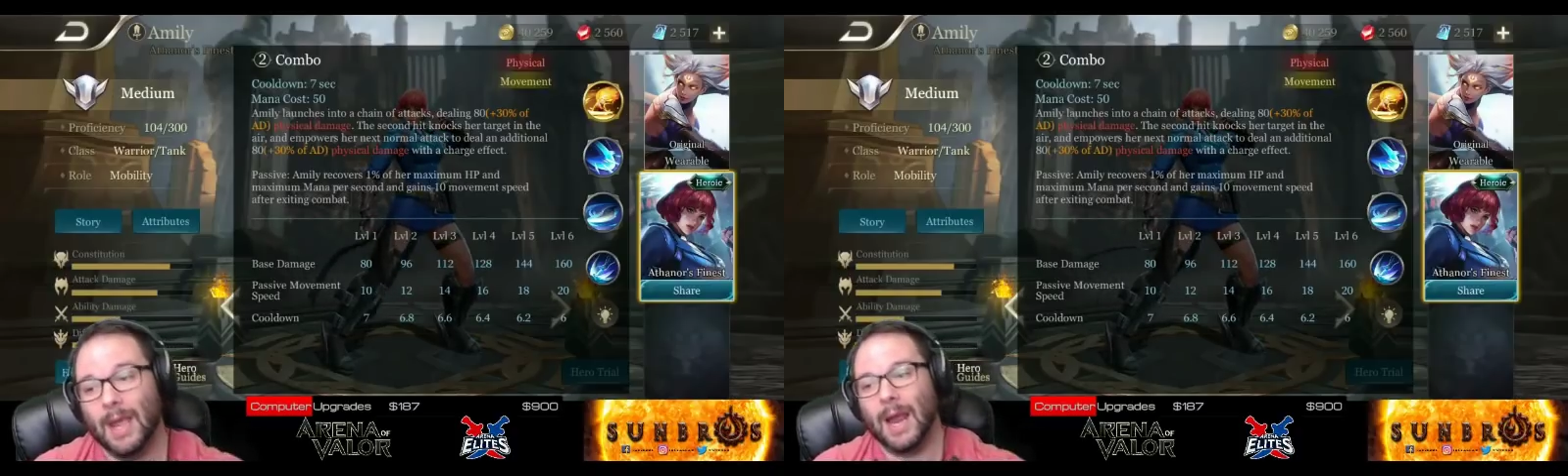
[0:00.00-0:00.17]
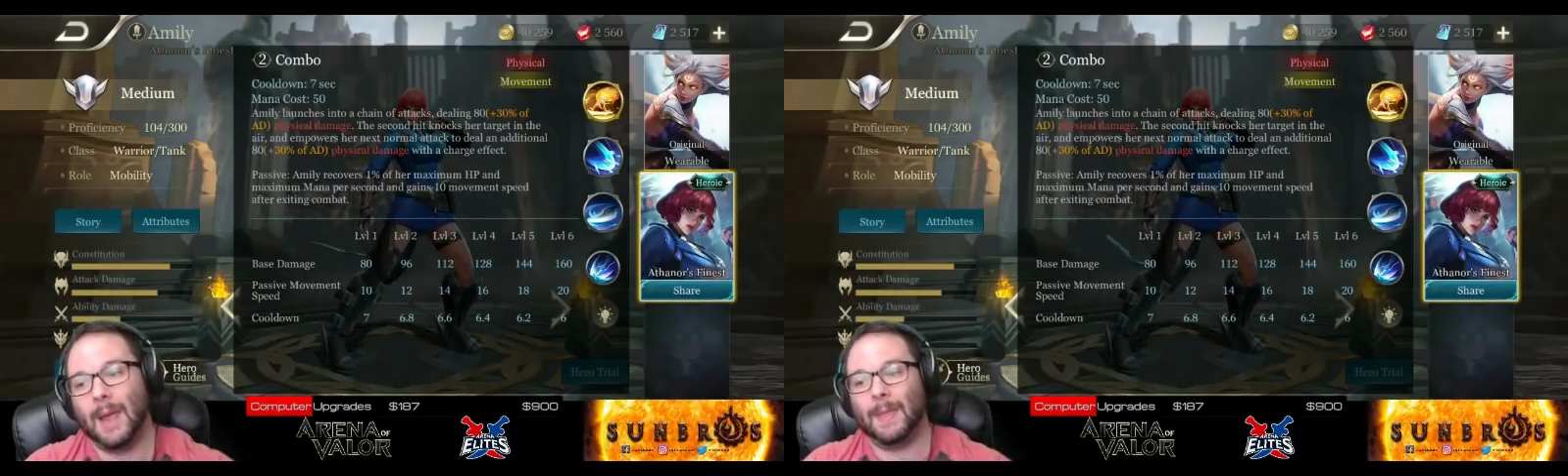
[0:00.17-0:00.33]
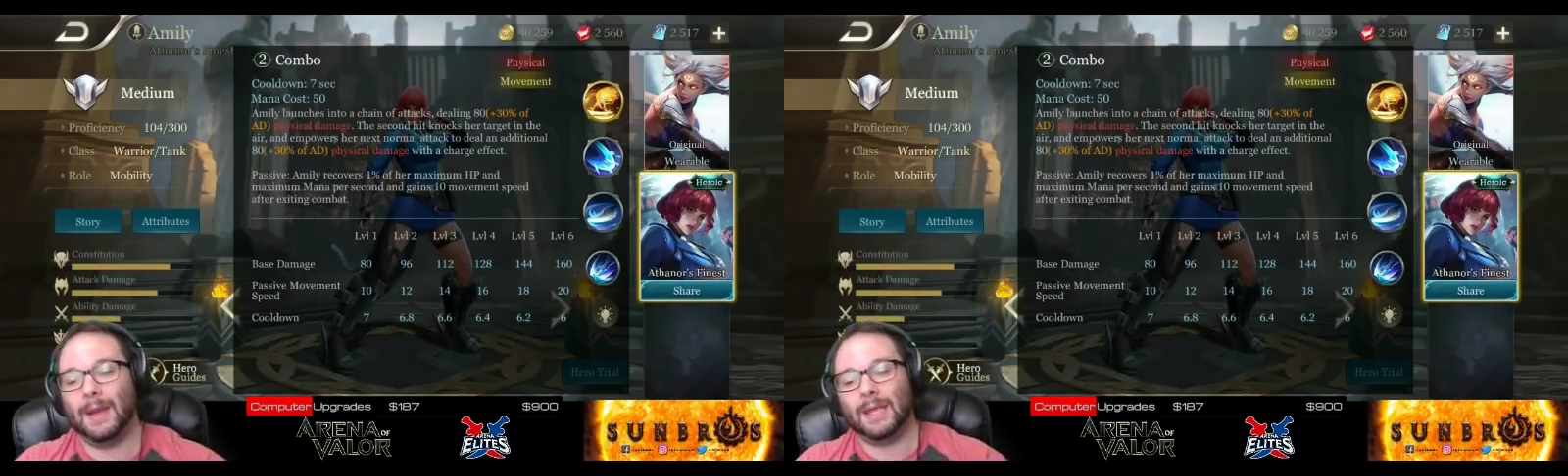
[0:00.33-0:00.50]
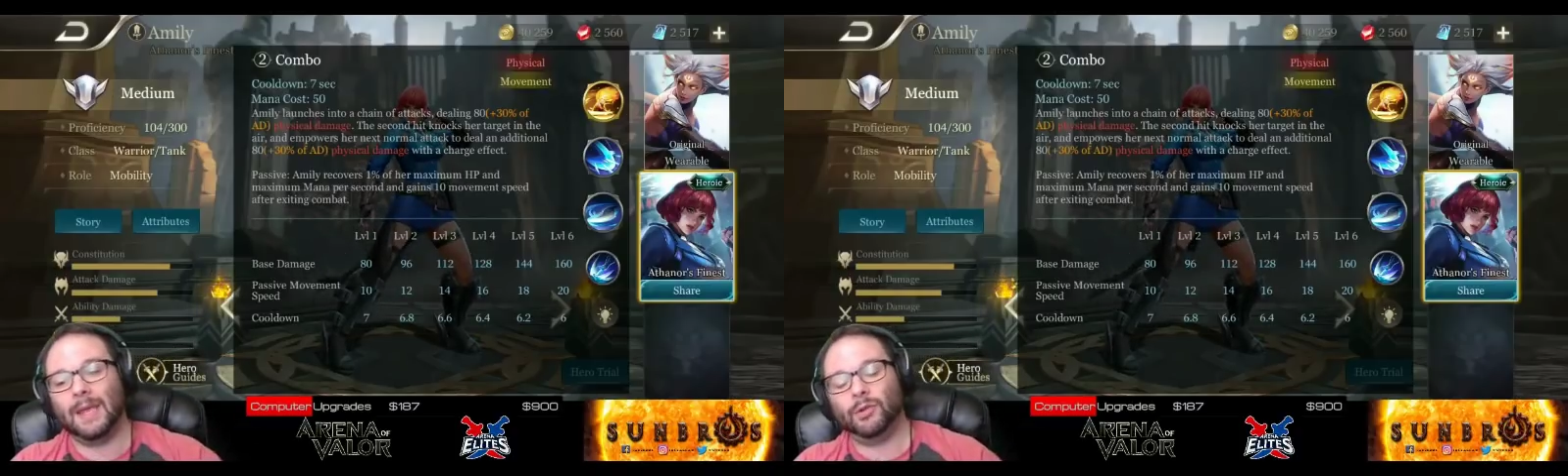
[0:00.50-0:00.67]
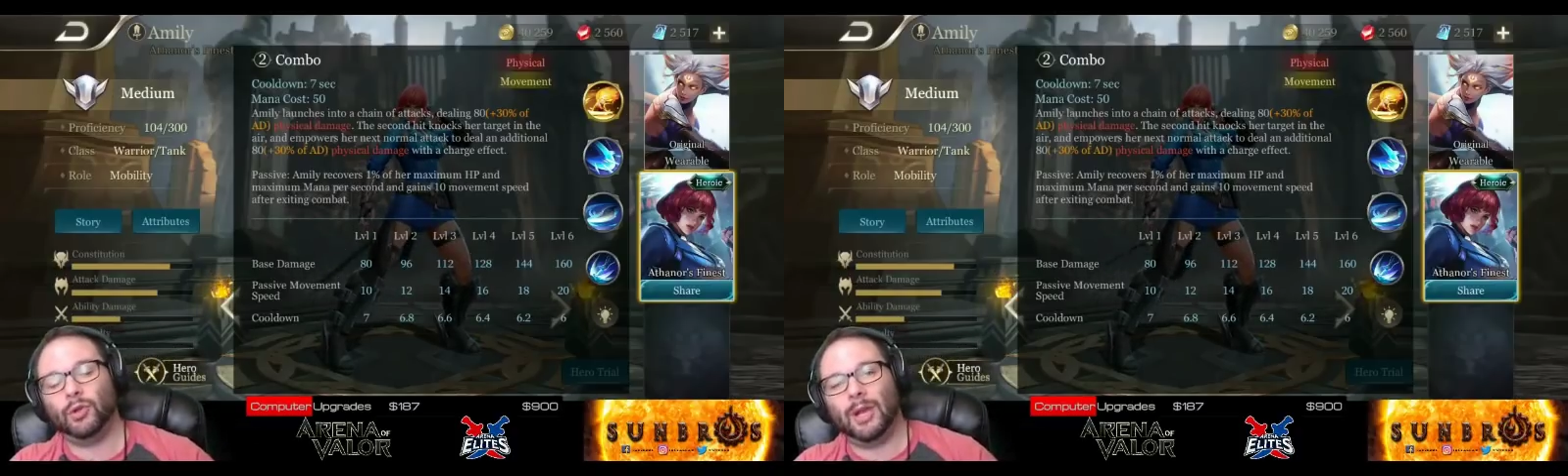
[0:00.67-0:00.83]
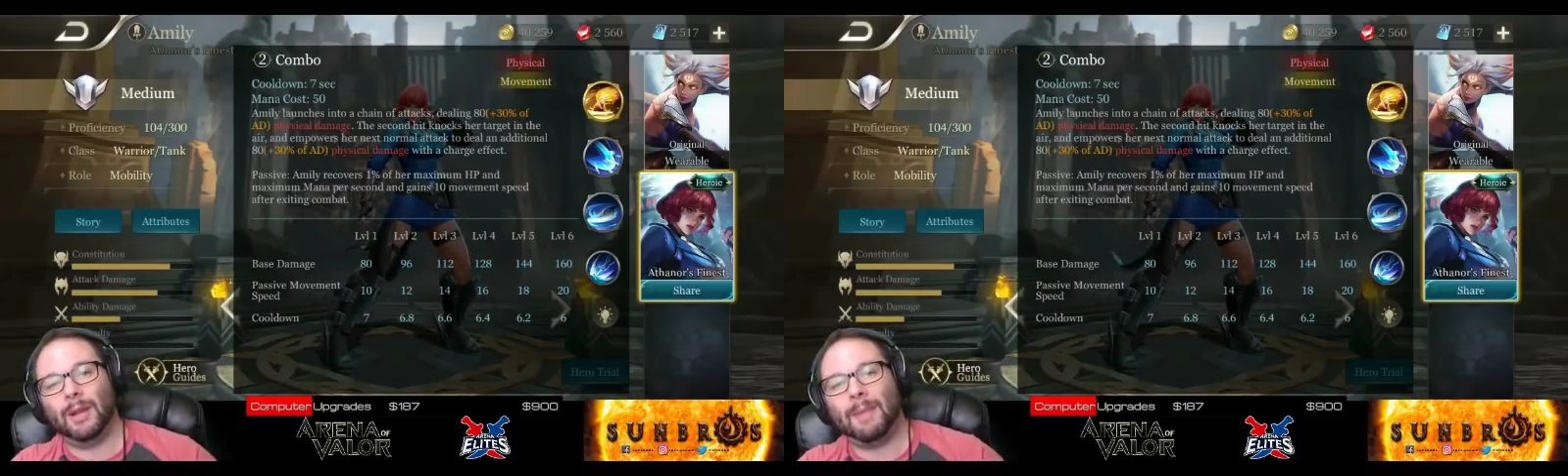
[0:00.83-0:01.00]
And then it
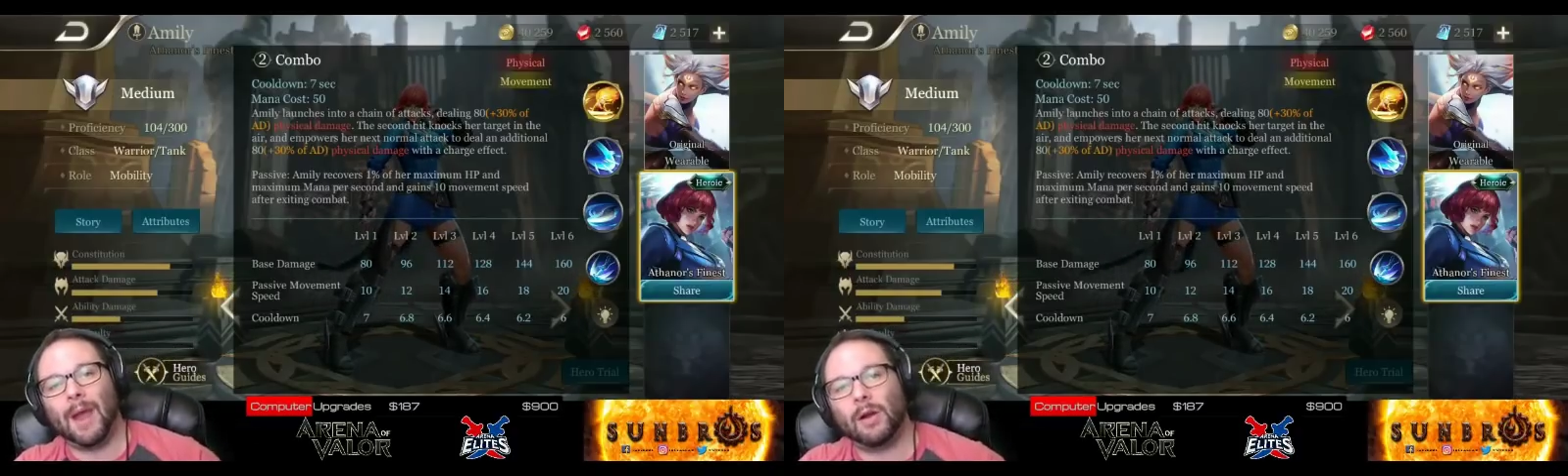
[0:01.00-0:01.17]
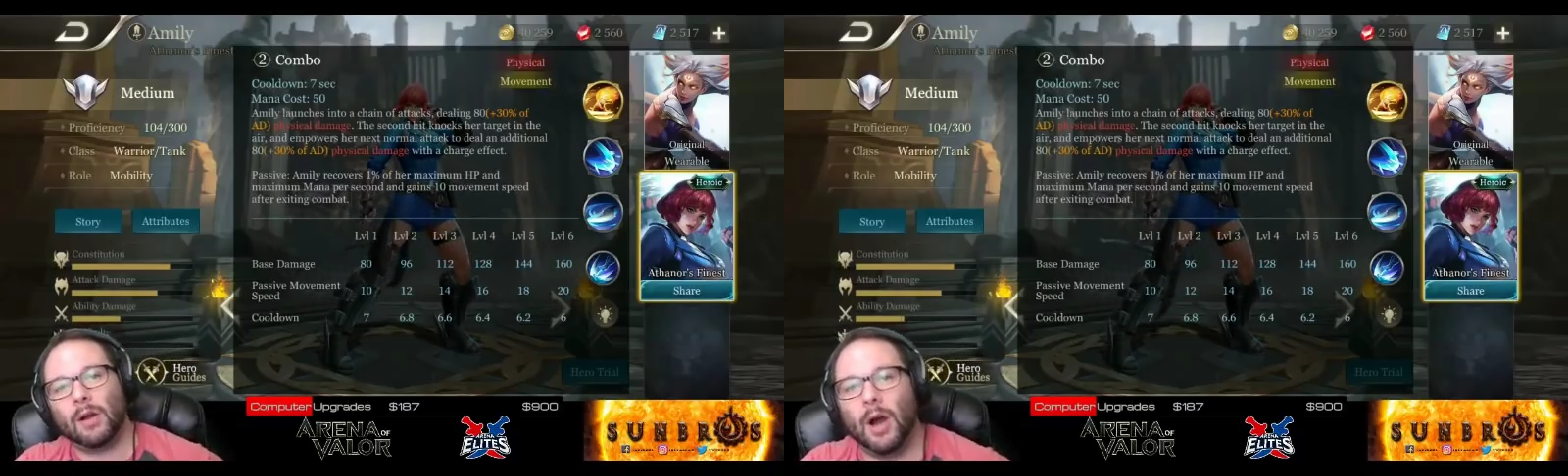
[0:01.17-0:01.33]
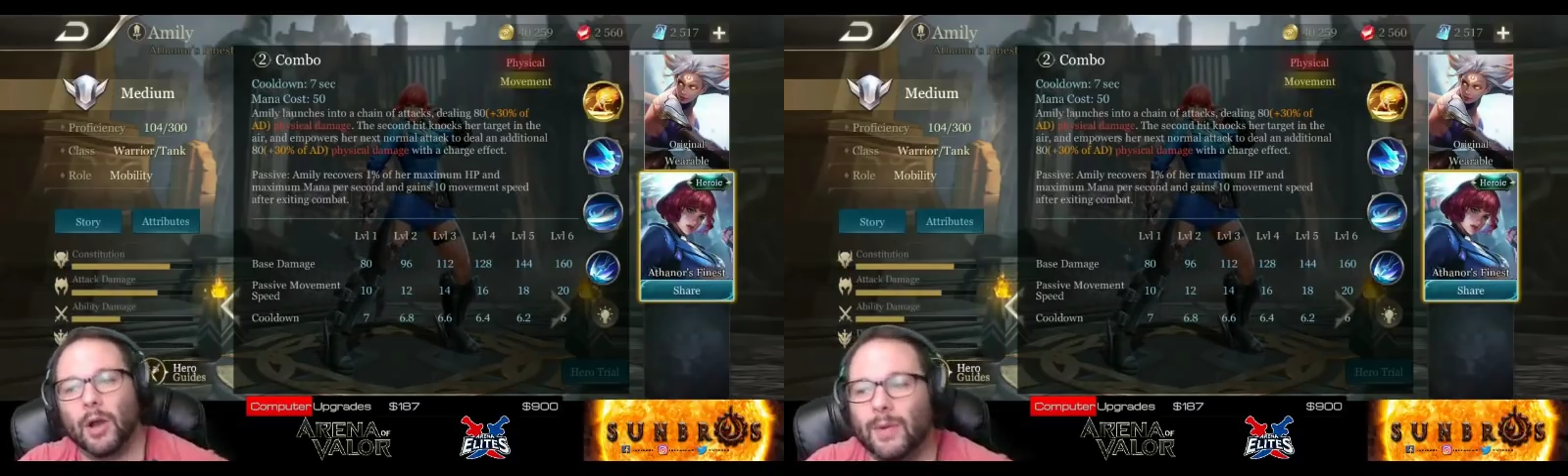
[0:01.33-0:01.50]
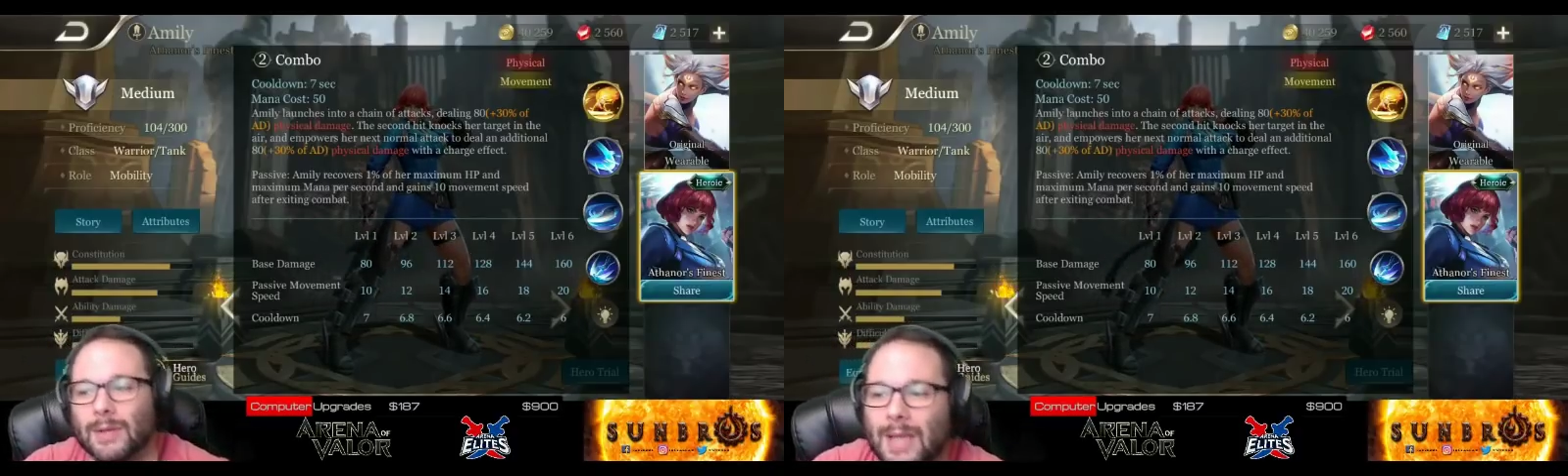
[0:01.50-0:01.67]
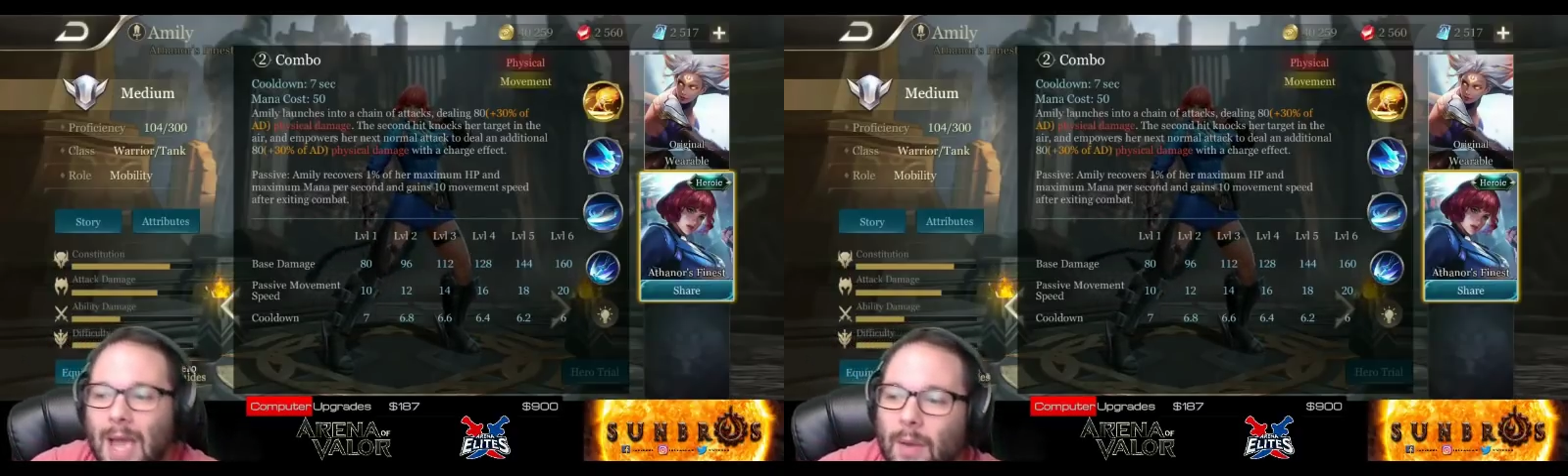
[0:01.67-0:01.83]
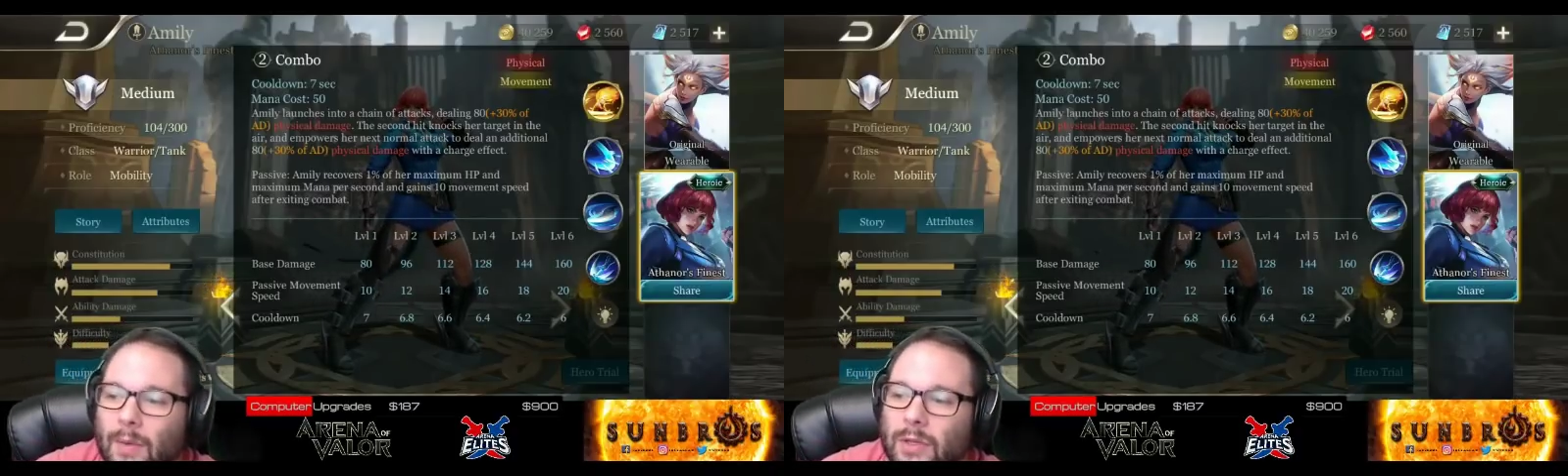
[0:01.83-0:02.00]
gives you an empowered auto attack,